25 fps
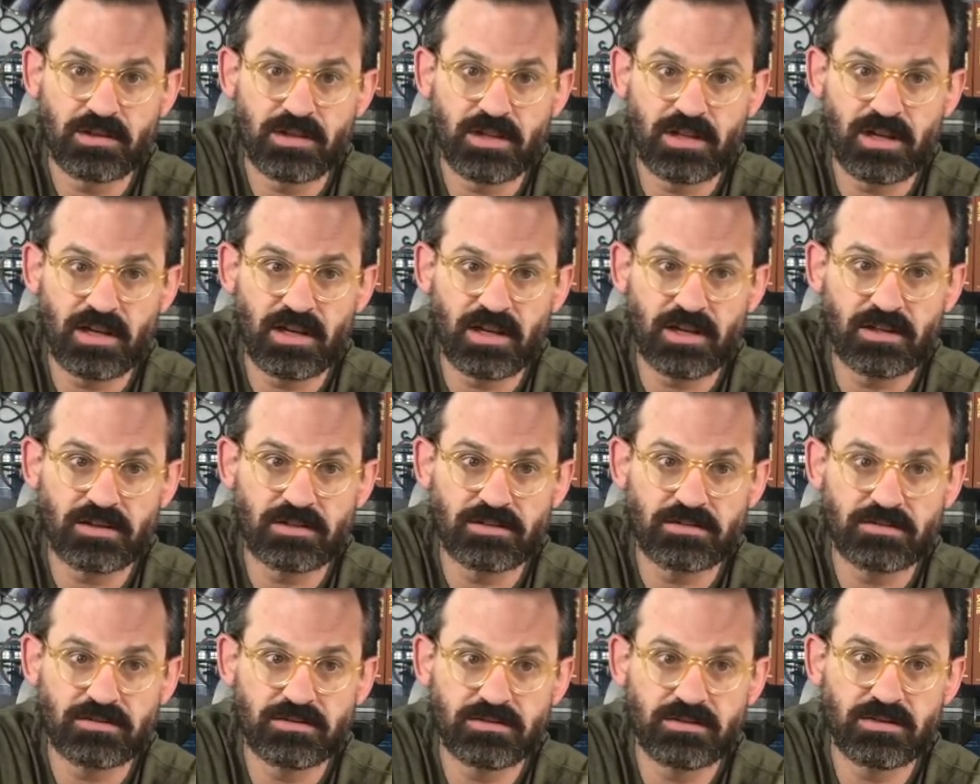Uh,
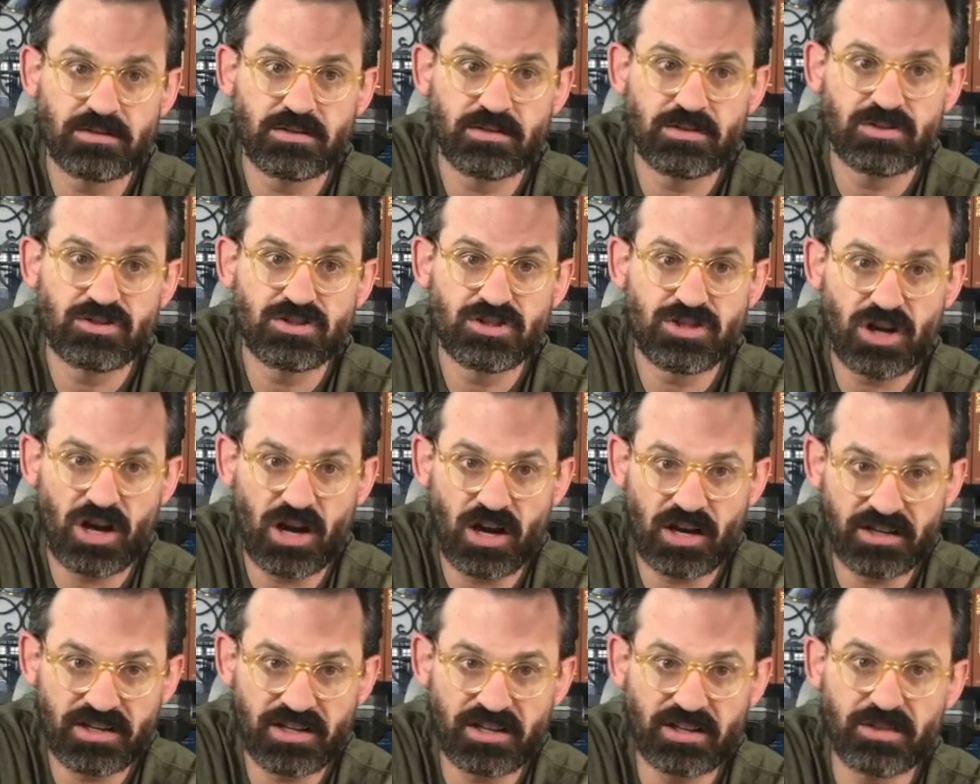
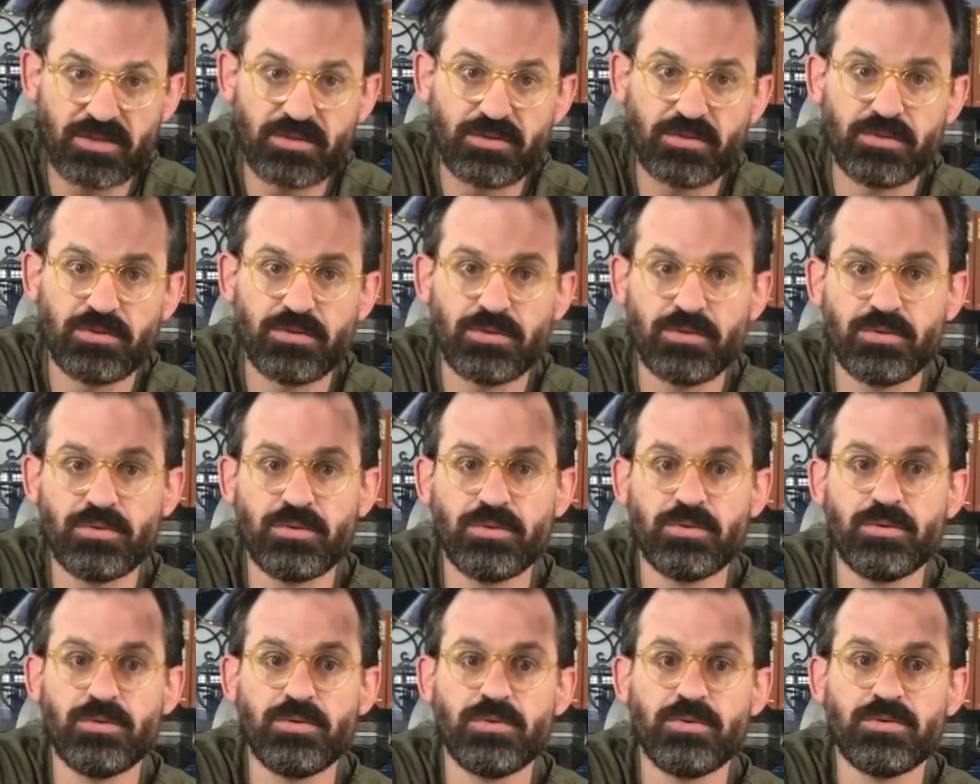talking
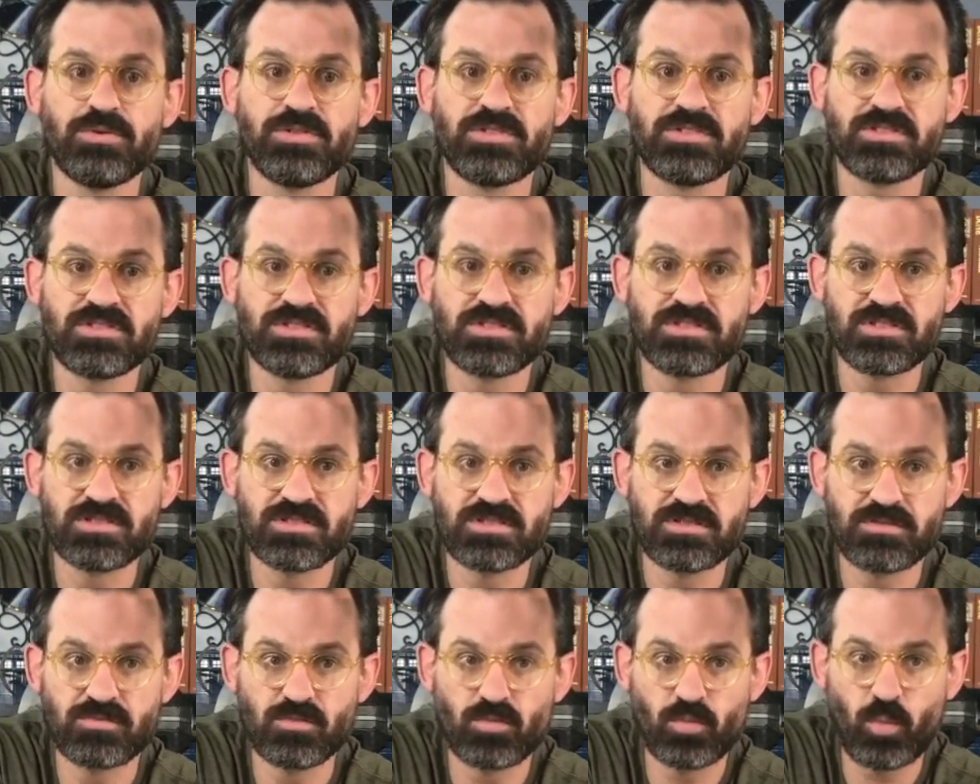through
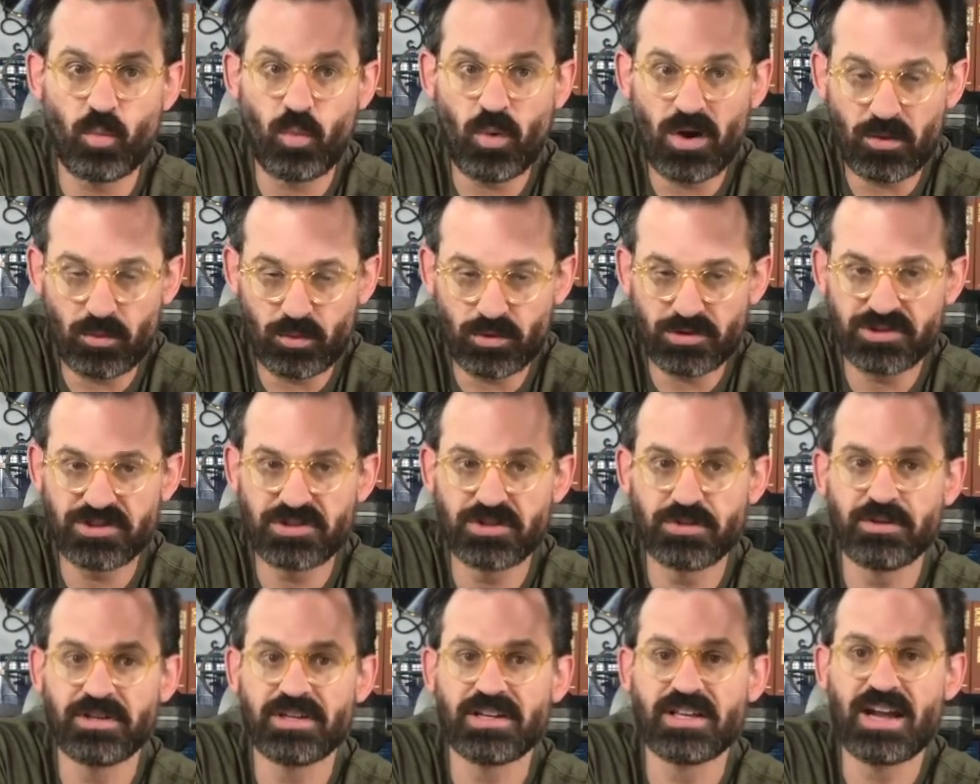what we're
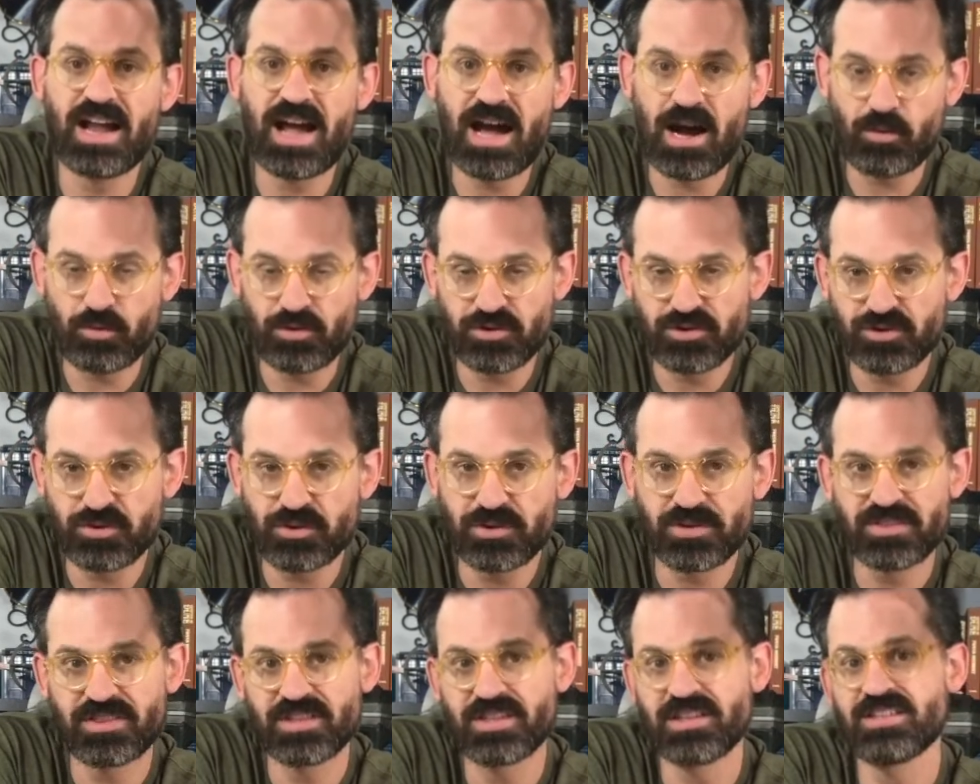doing and how we're
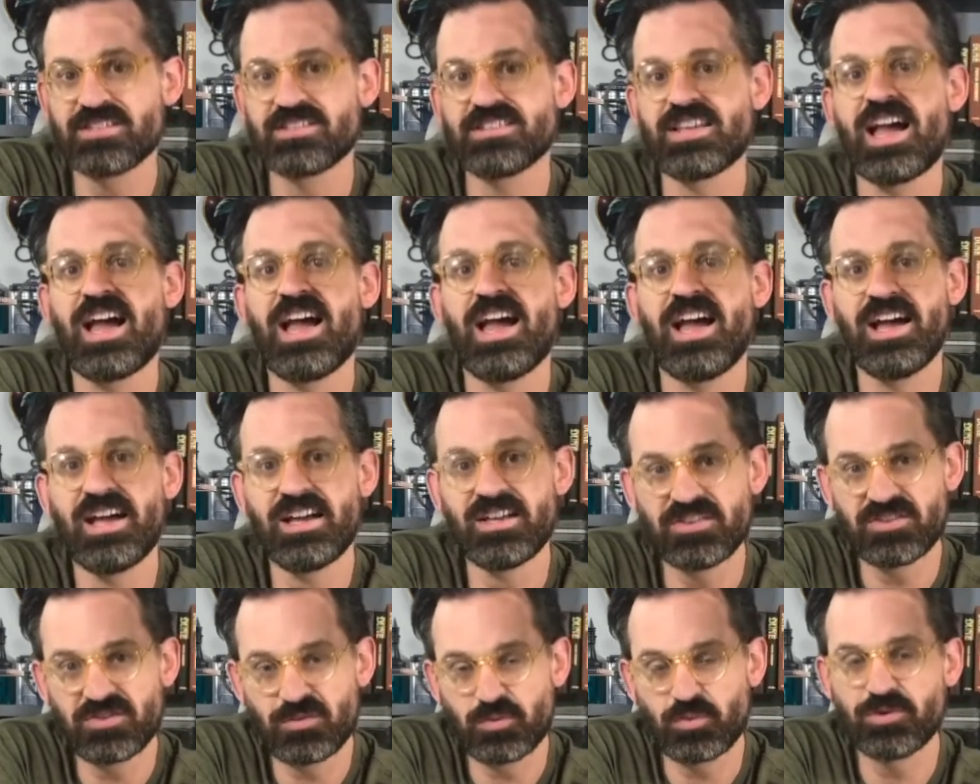doing things
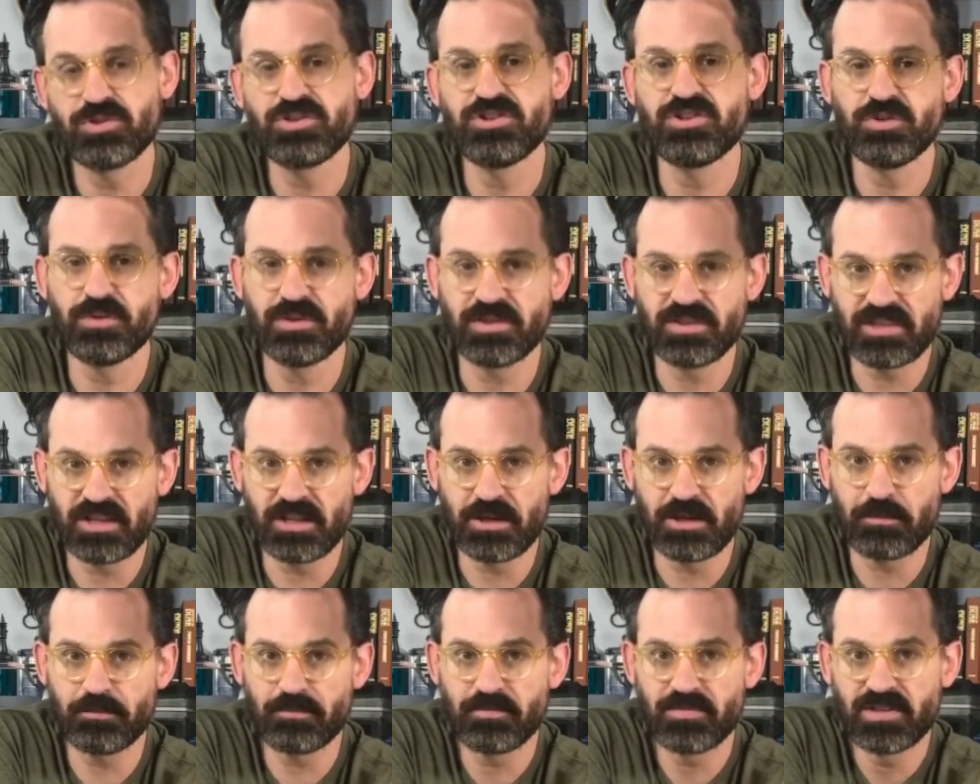as we're doing
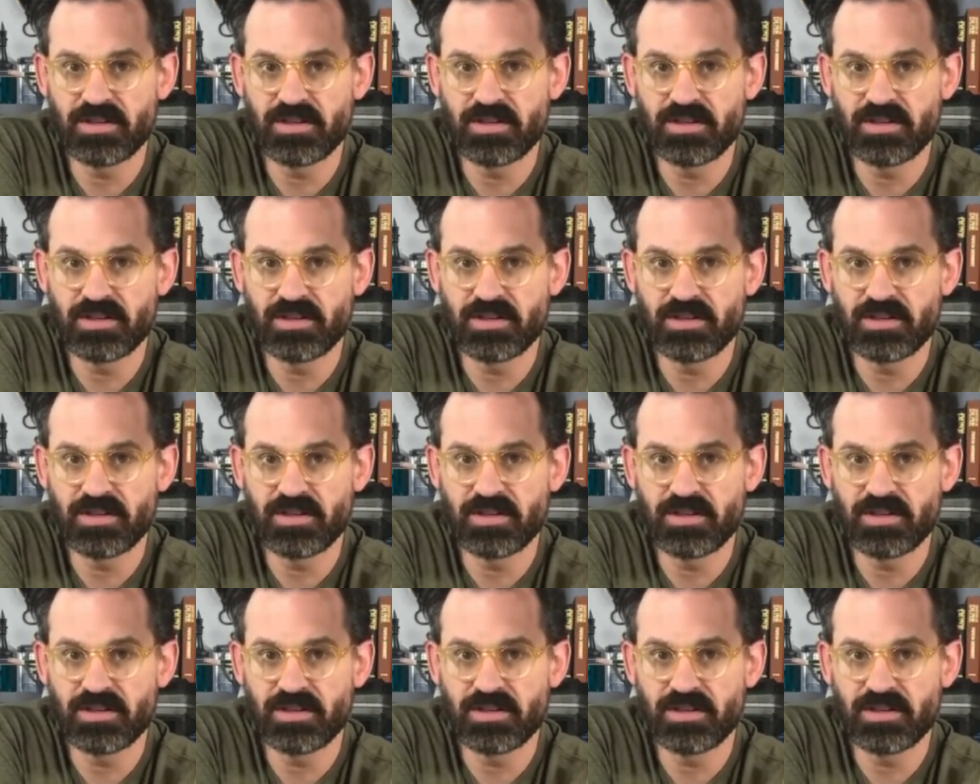them.